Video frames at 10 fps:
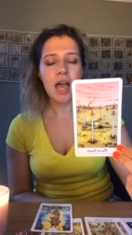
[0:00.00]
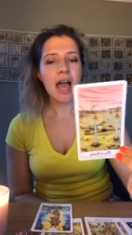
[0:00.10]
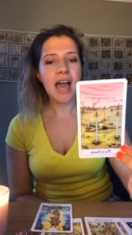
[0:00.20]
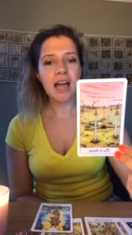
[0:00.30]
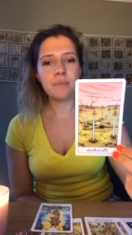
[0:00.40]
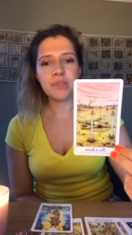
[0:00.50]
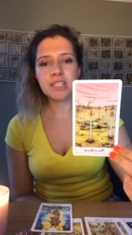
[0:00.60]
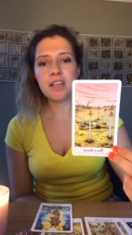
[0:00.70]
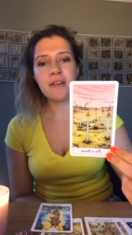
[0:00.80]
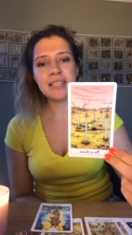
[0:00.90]
um,
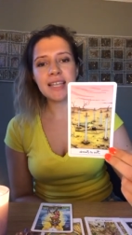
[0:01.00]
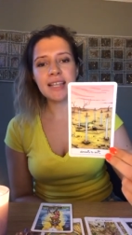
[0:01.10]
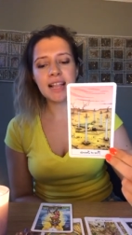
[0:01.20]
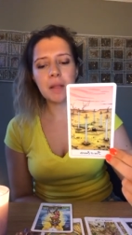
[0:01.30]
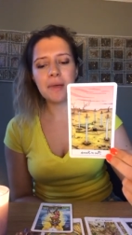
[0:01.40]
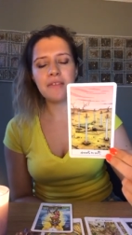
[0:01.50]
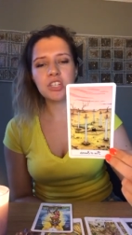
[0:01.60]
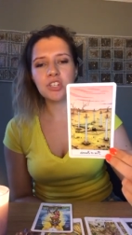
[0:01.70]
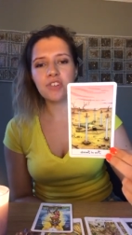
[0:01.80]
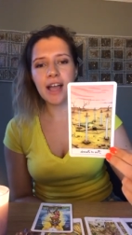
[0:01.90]
so they're sending a little bit of a
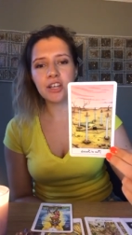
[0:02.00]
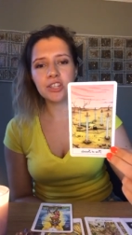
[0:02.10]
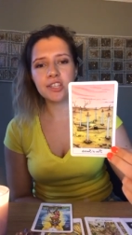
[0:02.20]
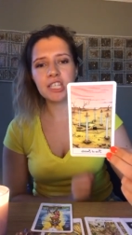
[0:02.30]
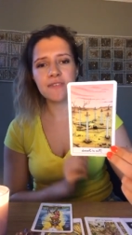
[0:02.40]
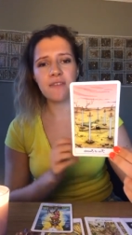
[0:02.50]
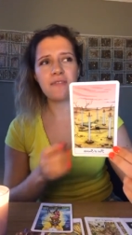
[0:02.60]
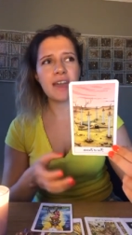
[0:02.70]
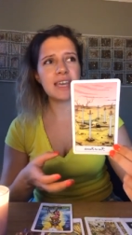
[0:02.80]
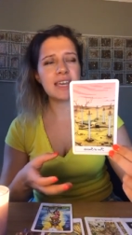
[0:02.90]
distraction so that
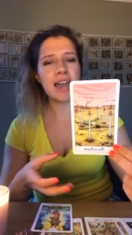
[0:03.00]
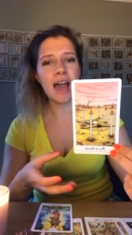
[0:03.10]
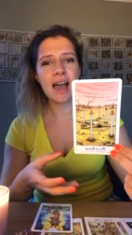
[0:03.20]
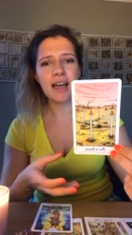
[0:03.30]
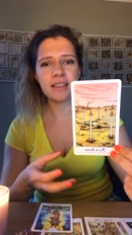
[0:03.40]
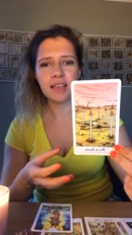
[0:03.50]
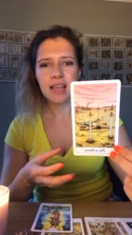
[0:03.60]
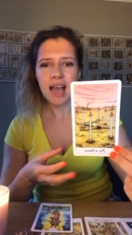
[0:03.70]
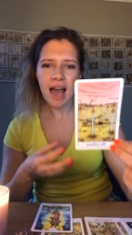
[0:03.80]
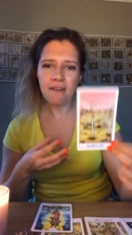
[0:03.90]
they can
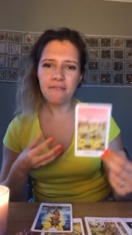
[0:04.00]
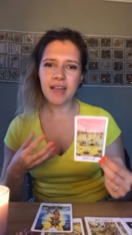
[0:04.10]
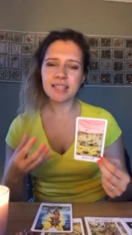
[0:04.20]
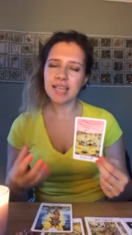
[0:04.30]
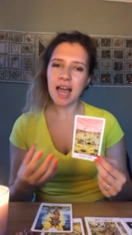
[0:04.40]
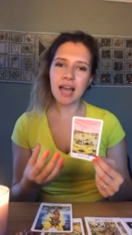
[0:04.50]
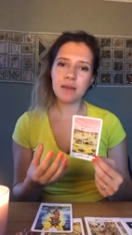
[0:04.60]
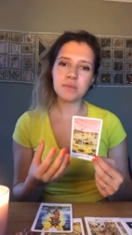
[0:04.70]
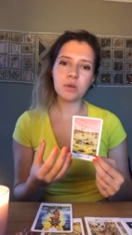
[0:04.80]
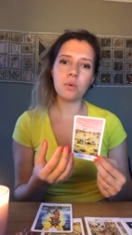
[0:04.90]
have their
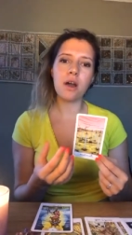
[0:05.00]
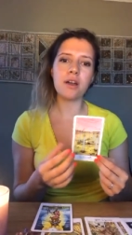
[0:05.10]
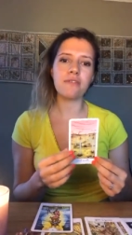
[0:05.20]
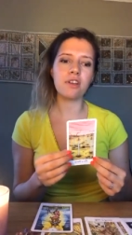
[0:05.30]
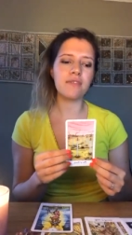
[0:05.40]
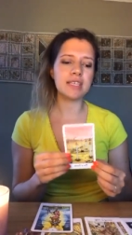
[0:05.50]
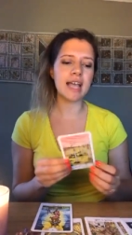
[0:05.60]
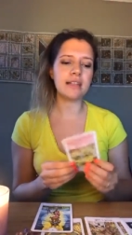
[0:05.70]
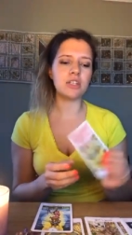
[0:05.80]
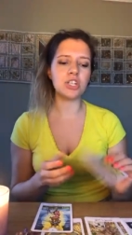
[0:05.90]
time to work through this
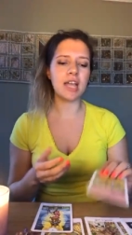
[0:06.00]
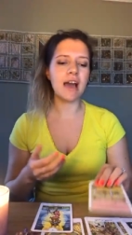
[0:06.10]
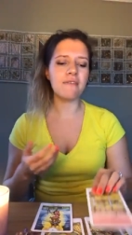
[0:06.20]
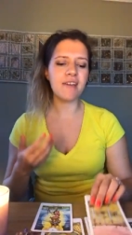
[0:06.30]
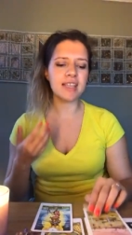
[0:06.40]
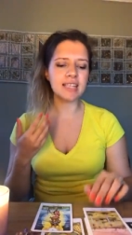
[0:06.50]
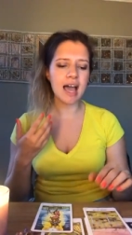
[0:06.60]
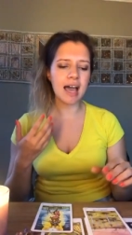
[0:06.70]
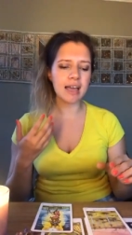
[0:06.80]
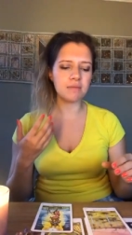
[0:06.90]
energy have their
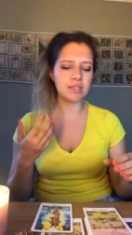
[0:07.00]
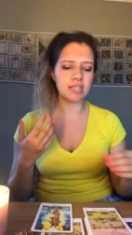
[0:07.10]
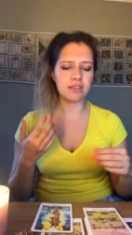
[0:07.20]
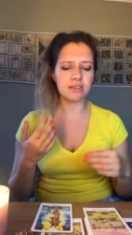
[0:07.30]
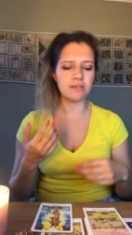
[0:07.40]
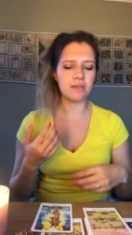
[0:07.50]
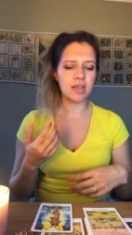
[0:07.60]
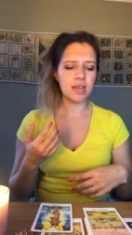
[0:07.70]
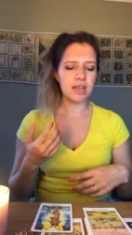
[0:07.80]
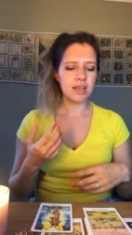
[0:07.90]
time to
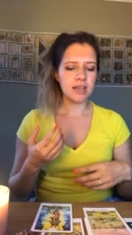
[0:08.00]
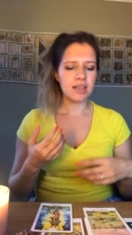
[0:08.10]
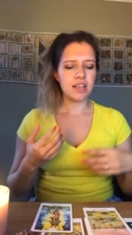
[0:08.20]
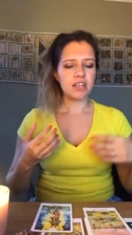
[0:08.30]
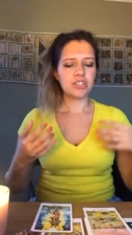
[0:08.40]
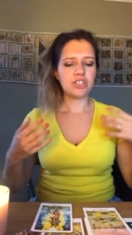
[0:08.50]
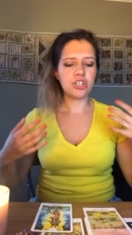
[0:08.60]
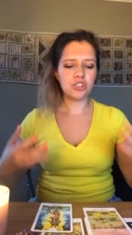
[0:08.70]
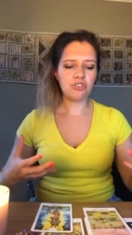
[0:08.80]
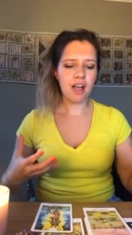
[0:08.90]

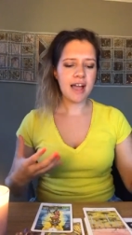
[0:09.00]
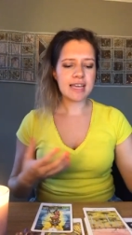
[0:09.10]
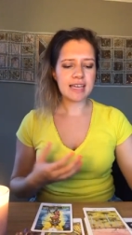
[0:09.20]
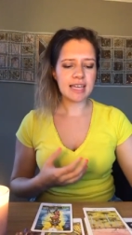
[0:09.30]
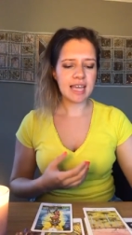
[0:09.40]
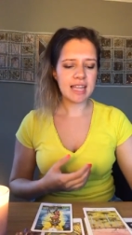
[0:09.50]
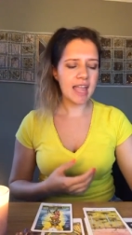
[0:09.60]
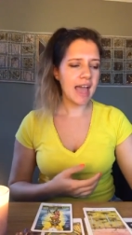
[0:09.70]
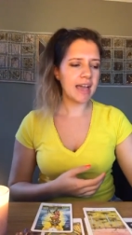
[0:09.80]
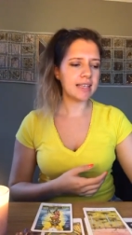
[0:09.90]
to try and
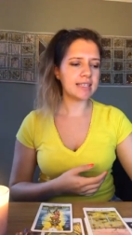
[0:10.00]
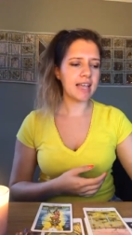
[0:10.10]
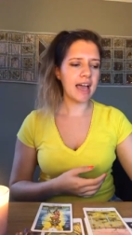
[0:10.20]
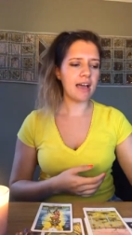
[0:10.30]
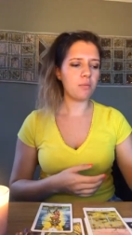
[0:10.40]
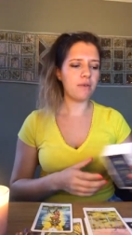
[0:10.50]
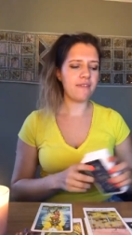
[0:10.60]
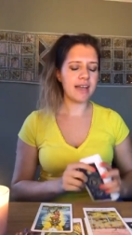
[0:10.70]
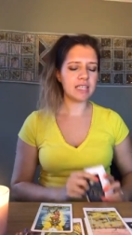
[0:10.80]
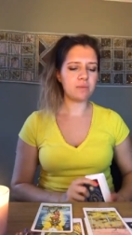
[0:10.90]
connect um, with
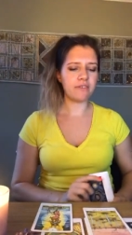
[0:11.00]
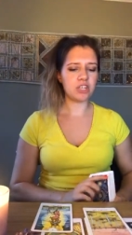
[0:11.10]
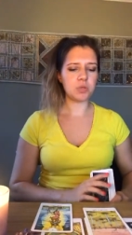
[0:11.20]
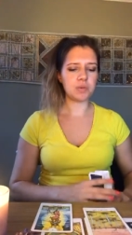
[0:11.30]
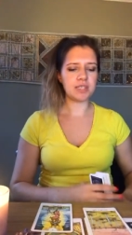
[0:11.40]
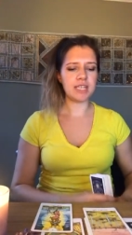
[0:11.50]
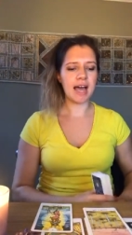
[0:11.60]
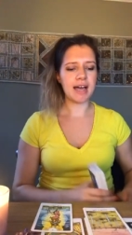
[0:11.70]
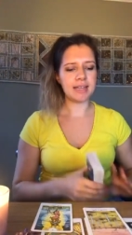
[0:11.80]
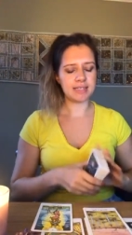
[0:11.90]
their spiritual
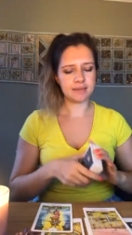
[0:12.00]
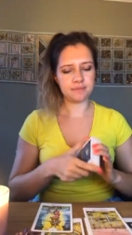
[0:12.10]
side